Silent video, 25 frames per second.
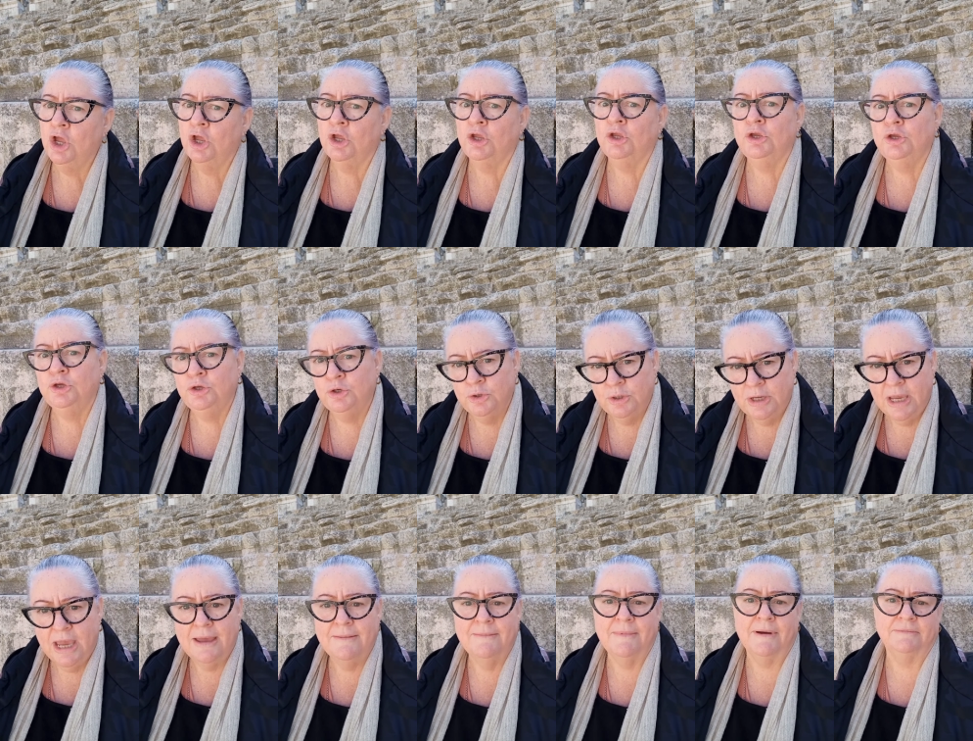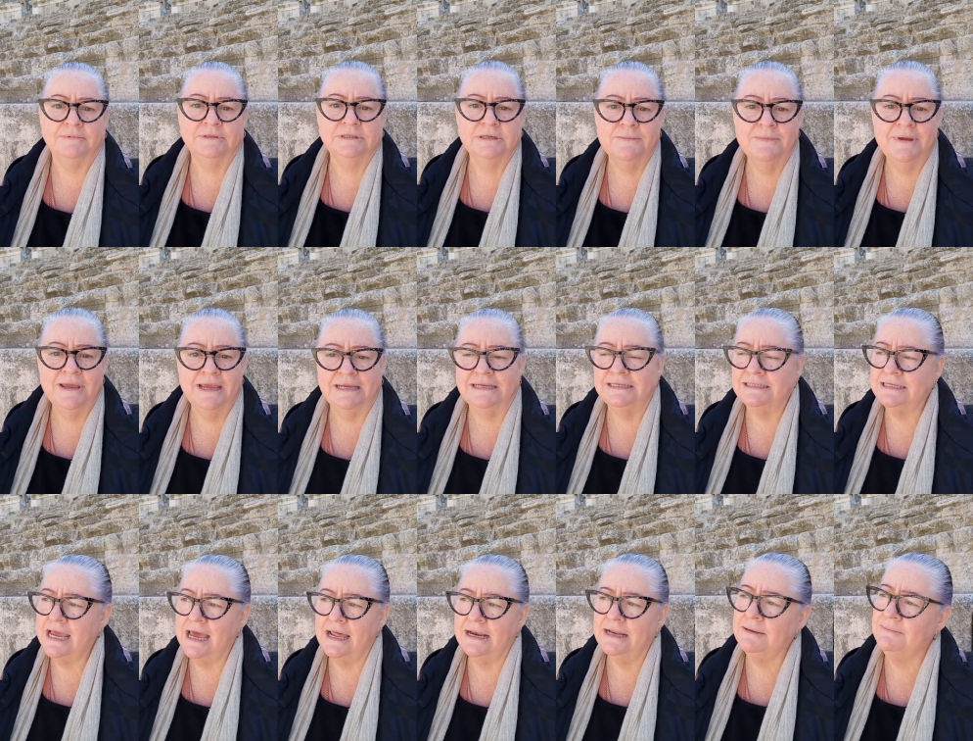You came up to me
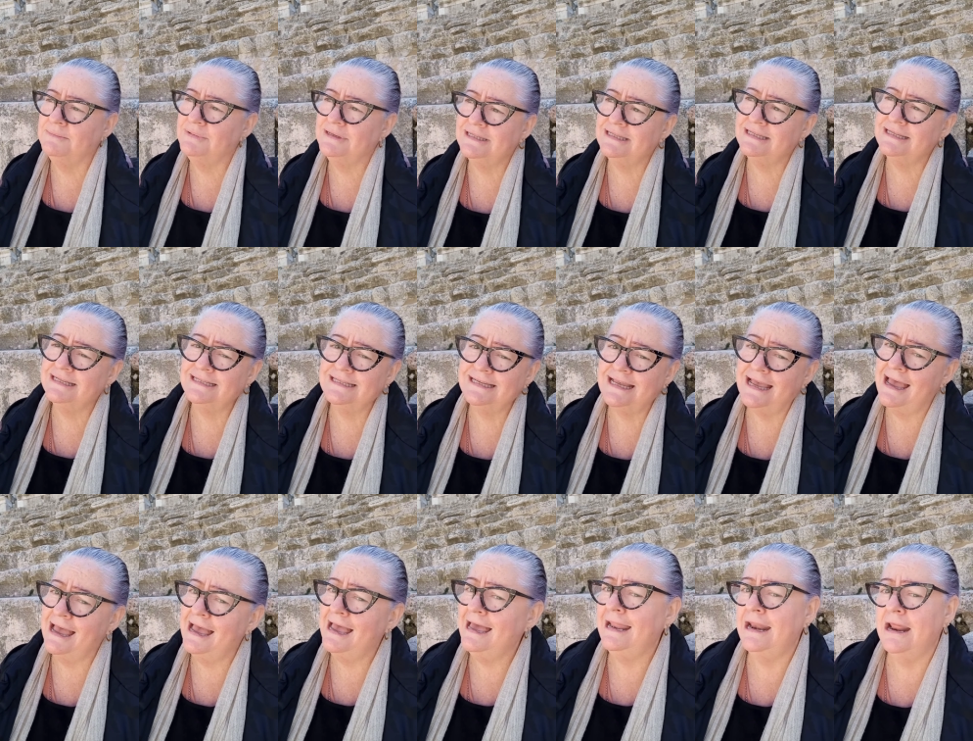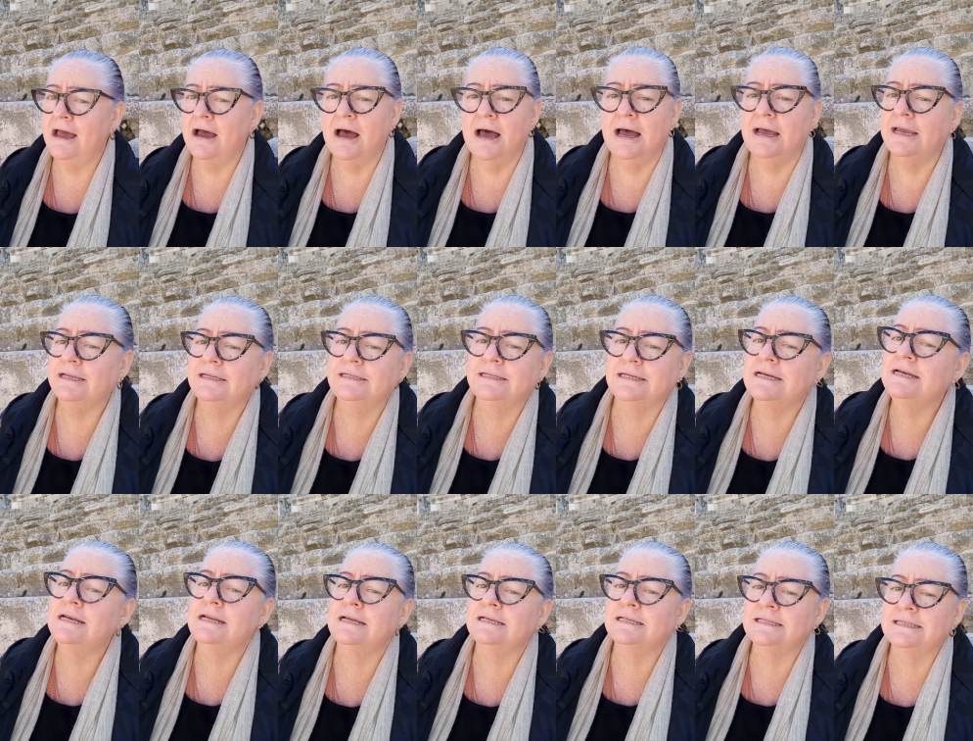touting business and I
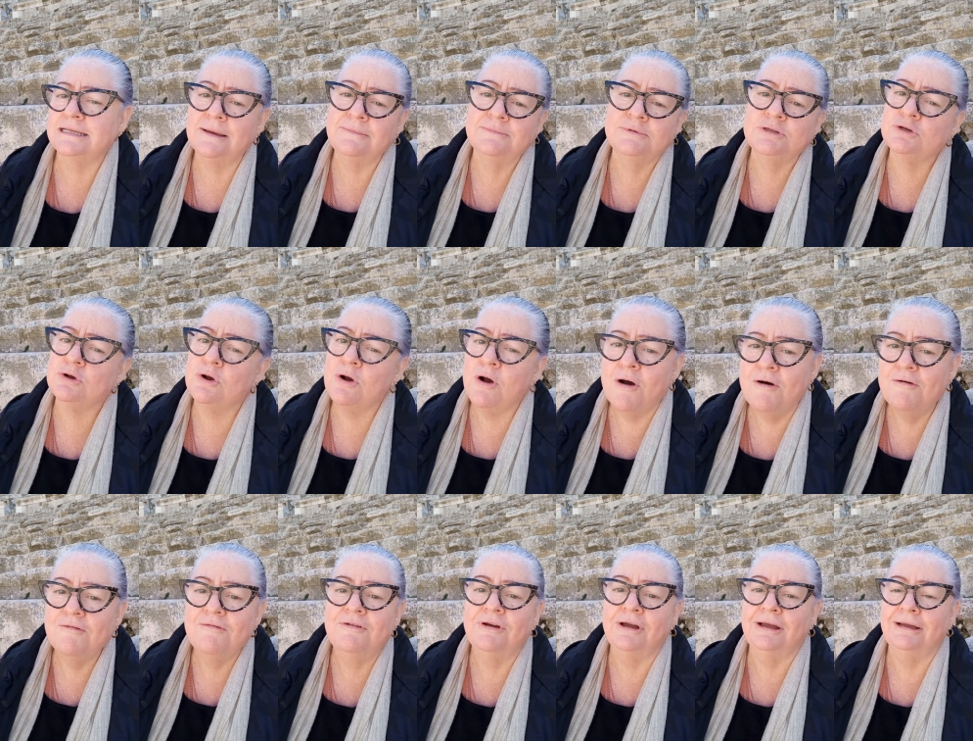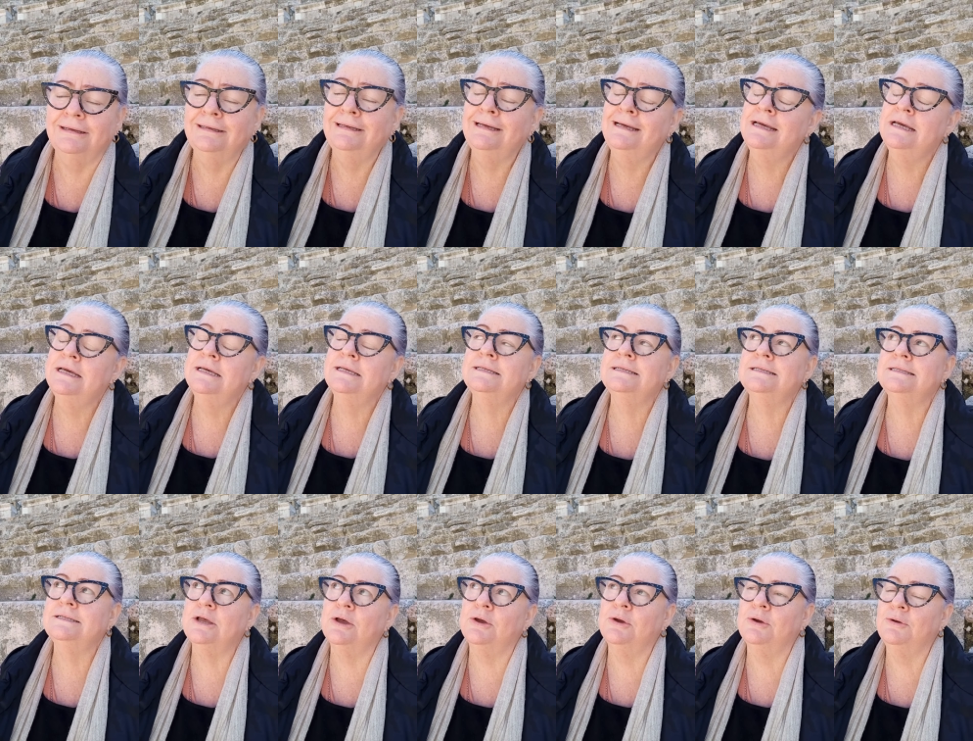didn't accept your offer.
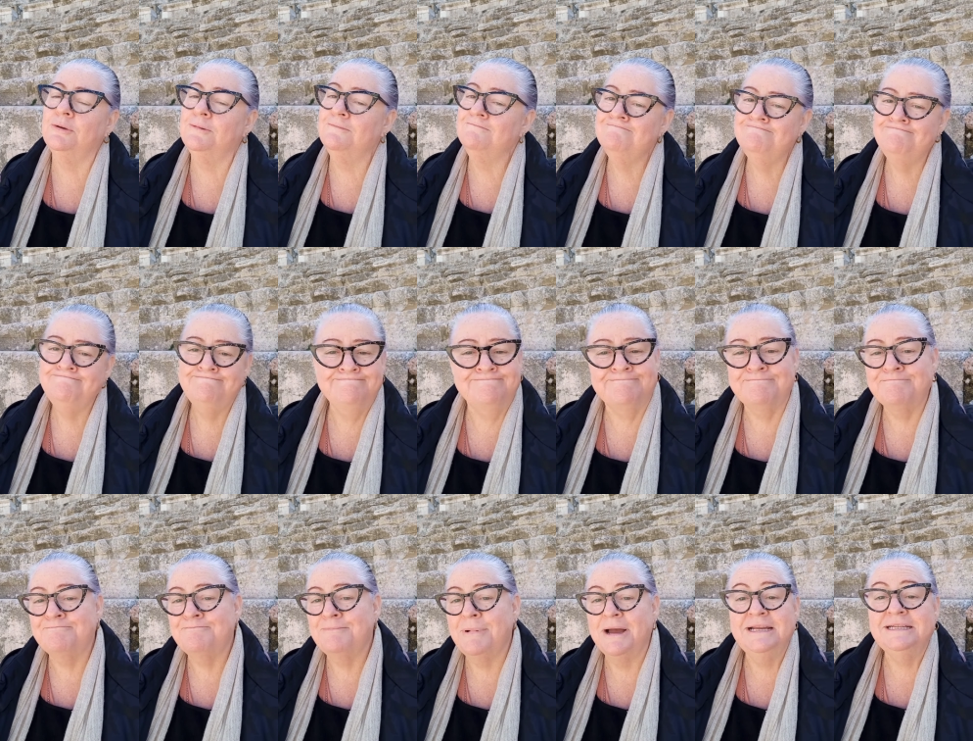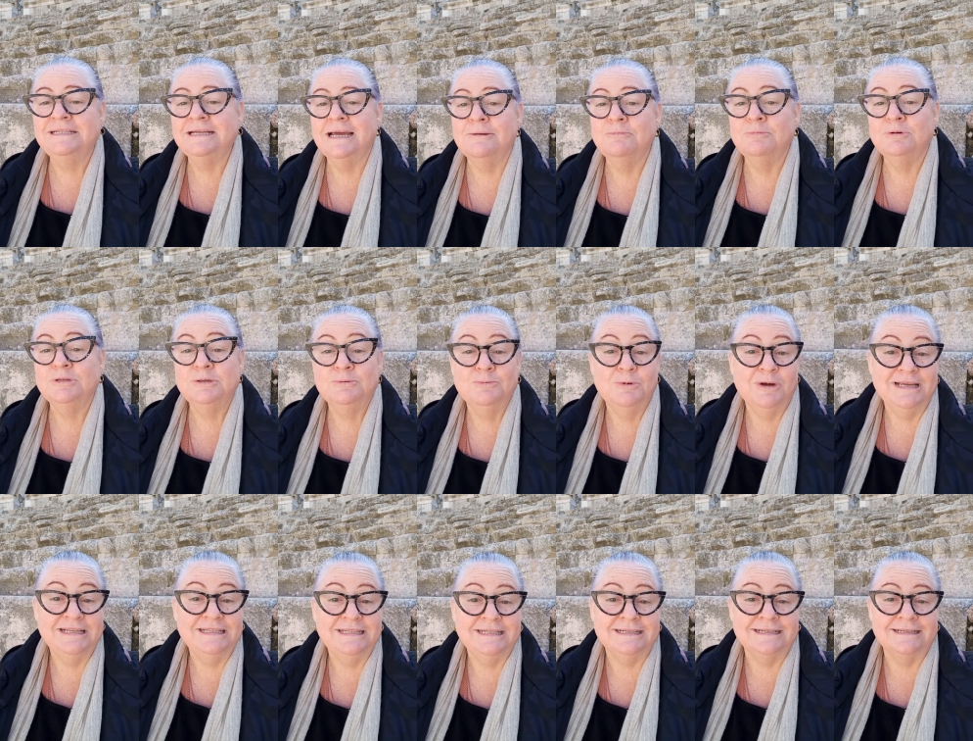So my time wasn't
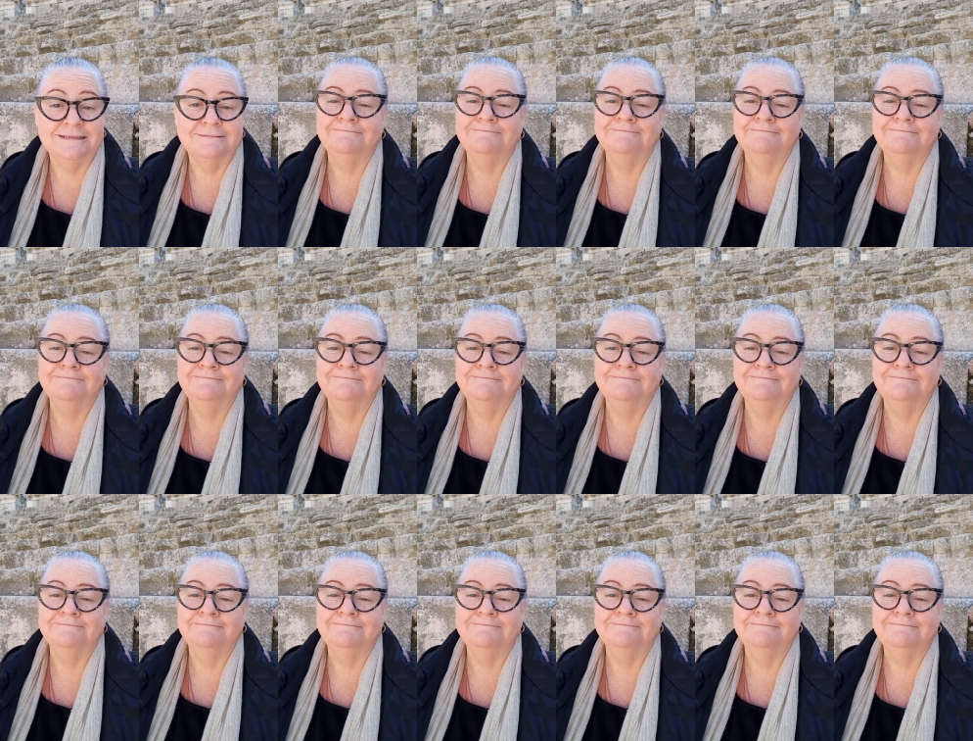wasted.